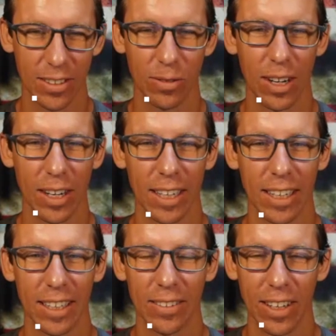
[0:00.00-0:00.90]
running
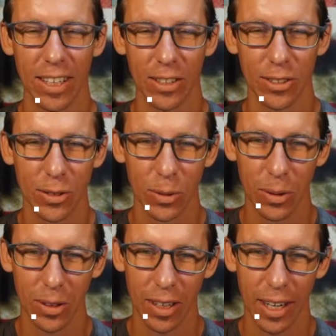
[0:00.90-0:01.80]
a running a
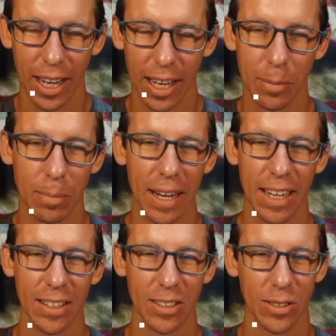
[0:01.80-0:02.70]
store and
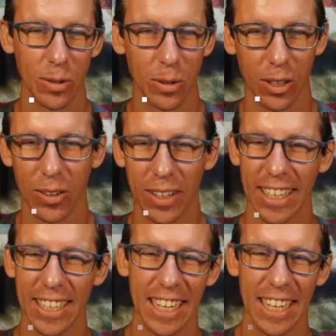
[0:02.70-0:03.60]
buying the store and going
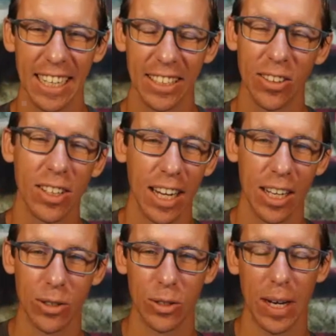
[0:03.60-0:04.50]
in debt and learning
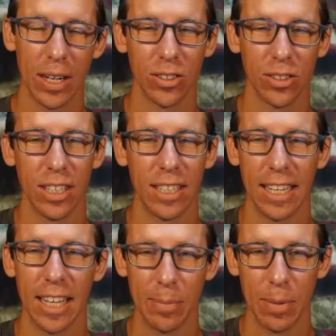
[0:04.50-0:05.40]
how to actually
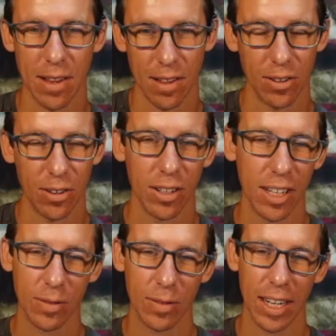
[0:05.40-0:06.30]
take that business and turn it
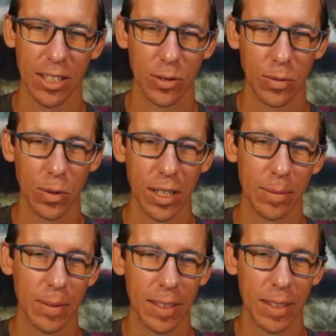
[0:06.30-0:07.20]
into financial
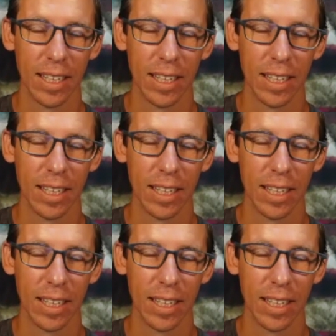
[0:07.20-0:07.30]
freedom.